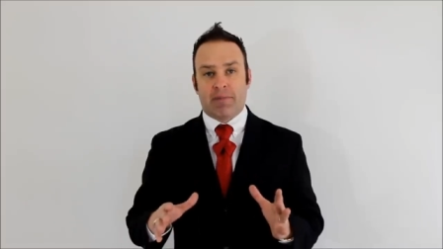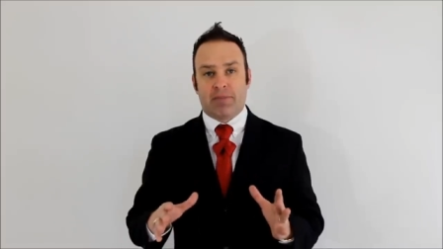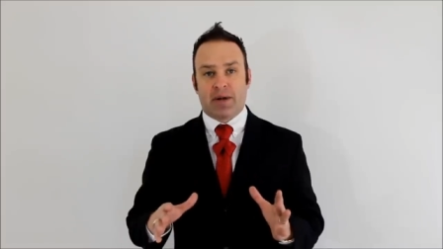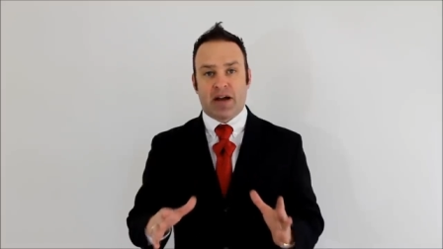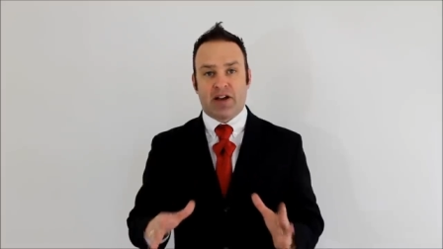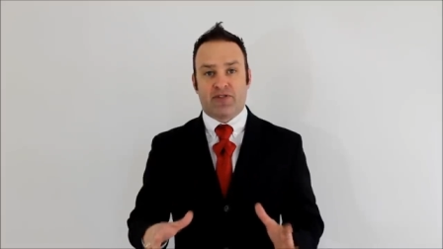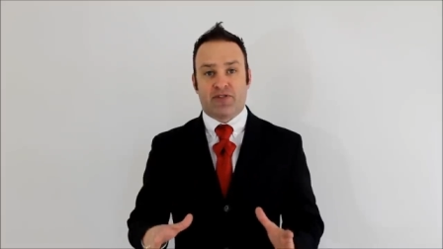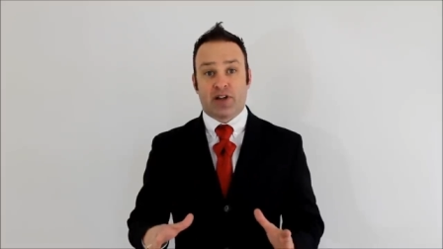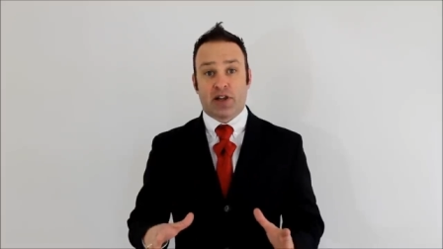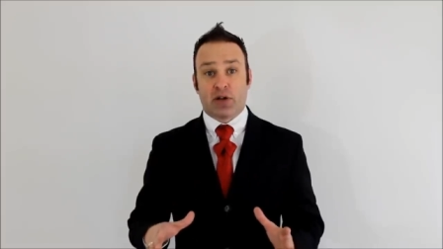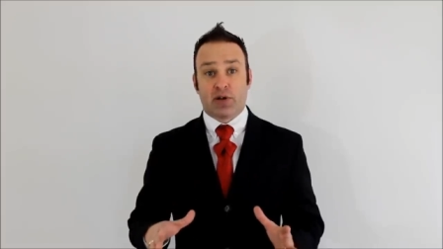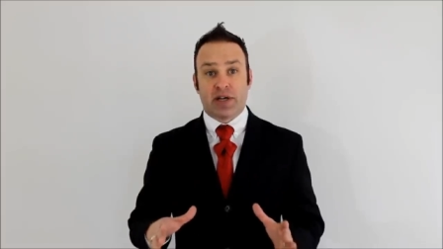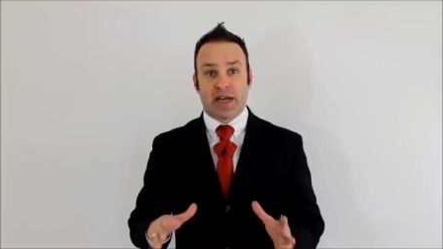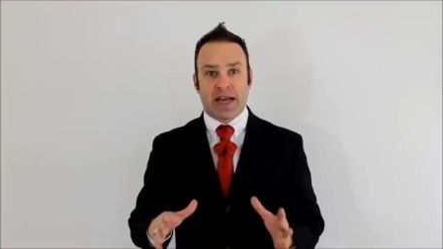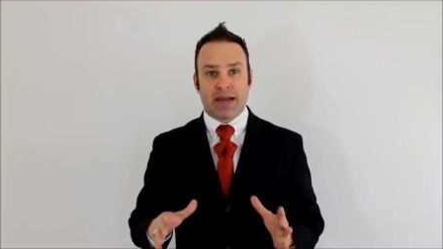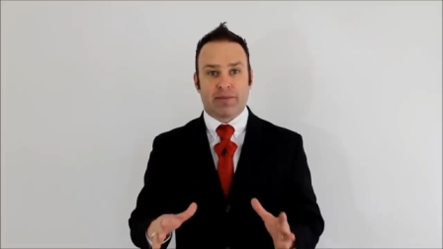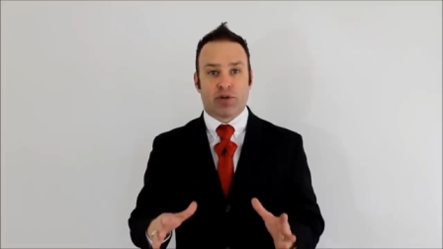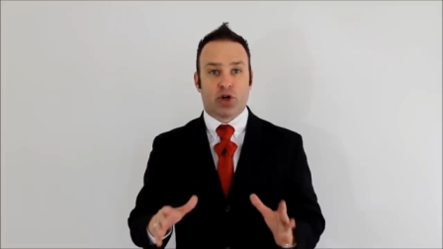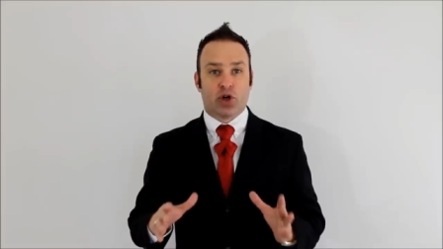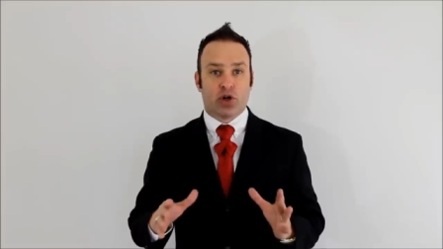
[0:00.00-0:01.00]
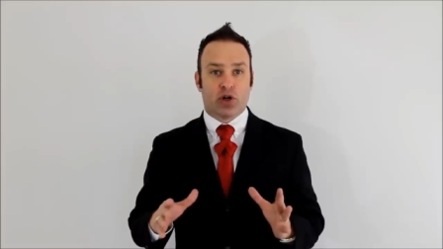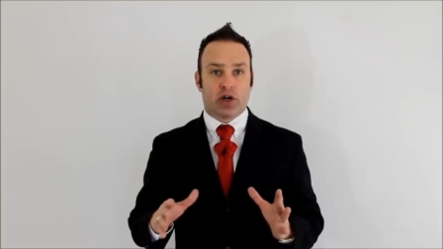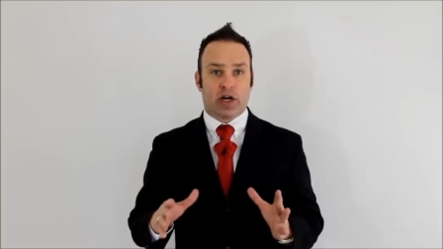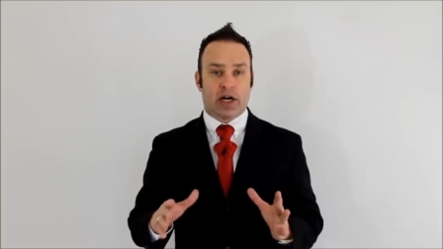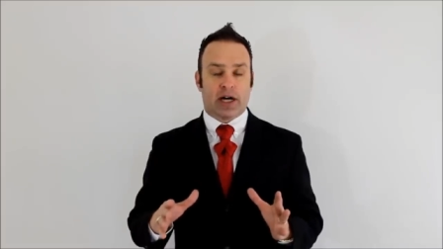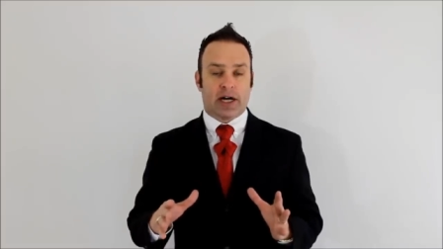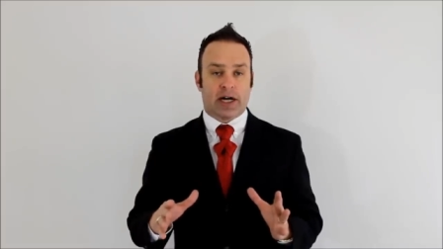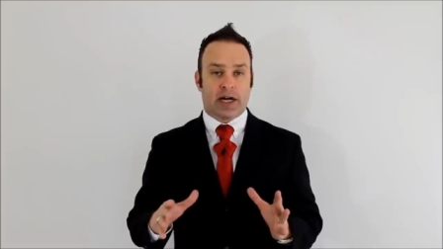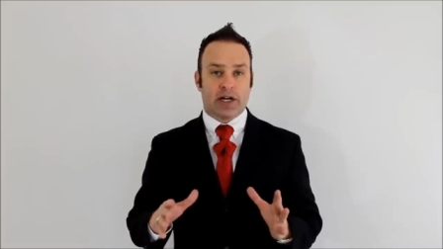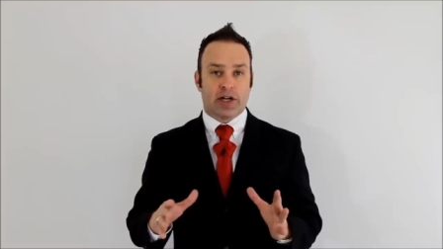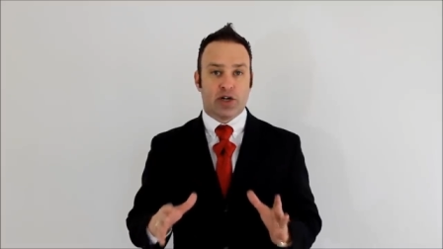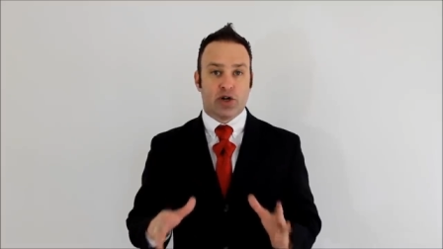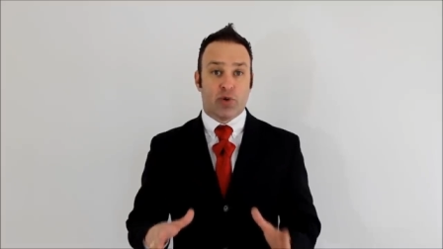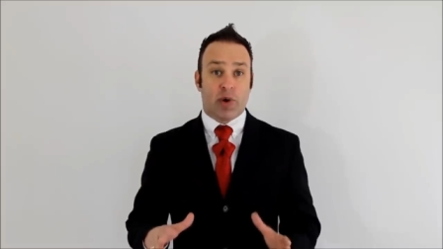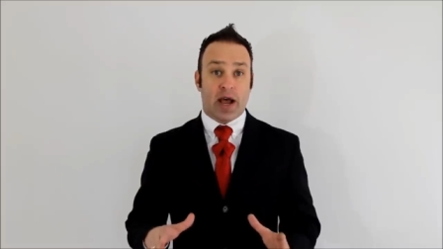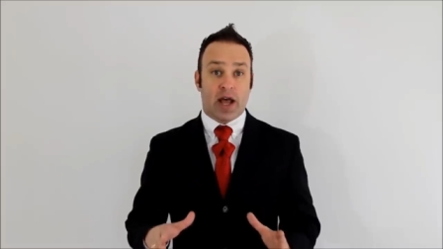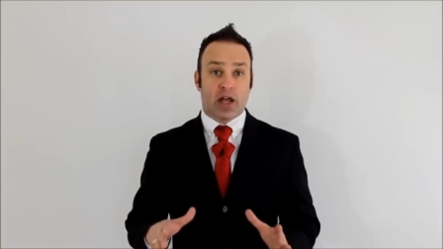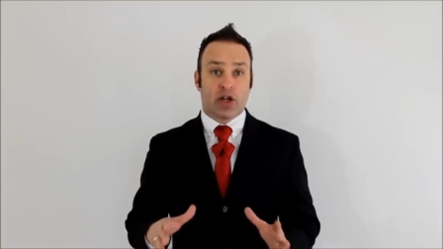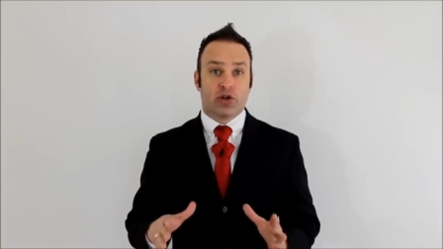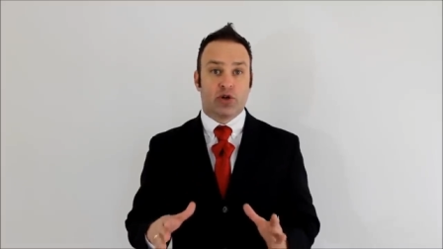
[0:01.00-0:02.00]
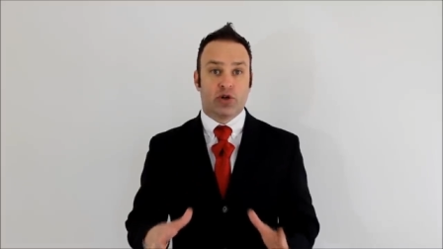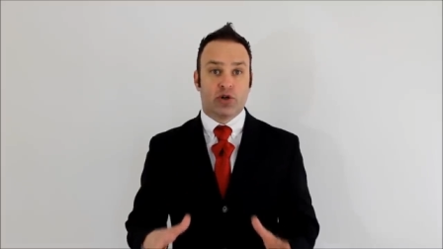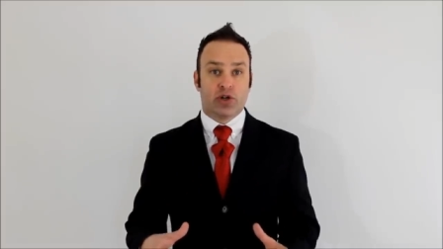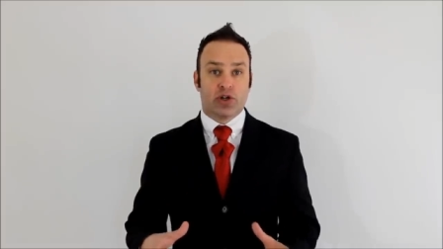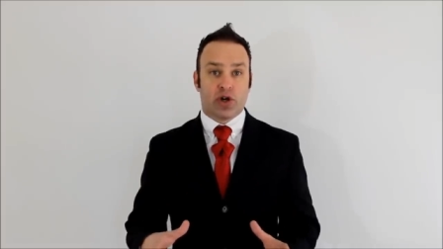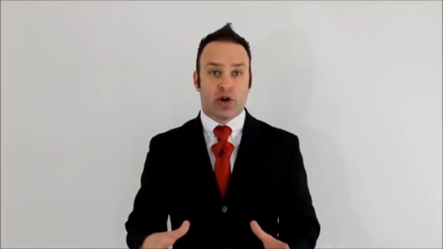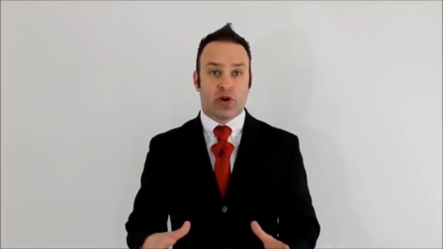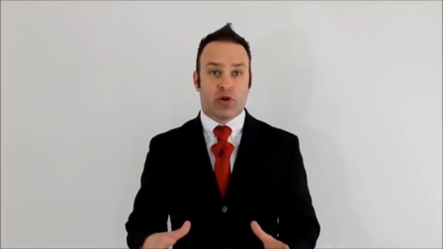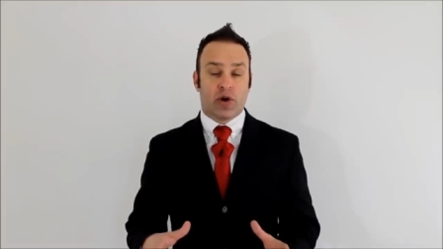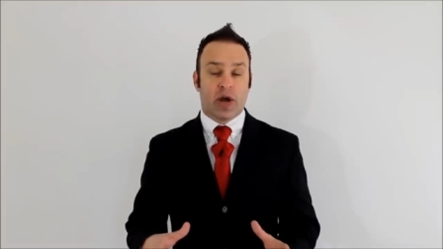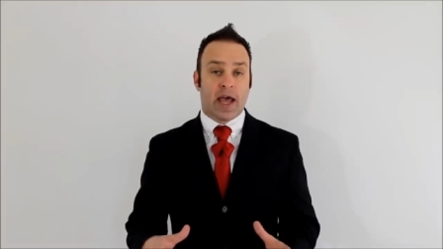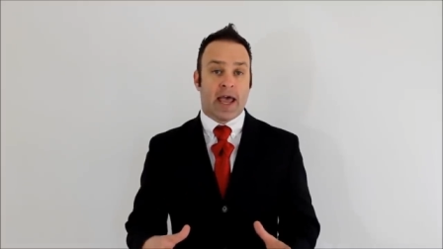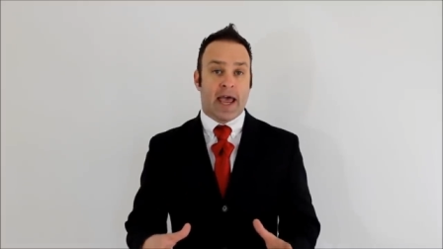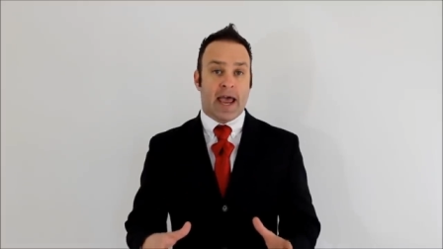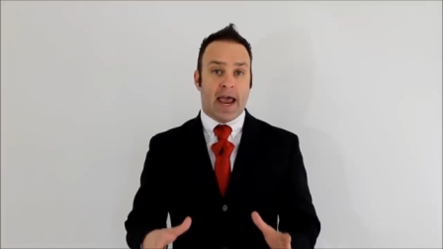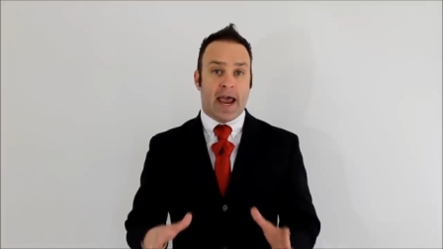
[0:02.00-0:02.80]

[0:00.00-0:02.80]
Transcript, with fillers: by a fellow named uh, Noel Junio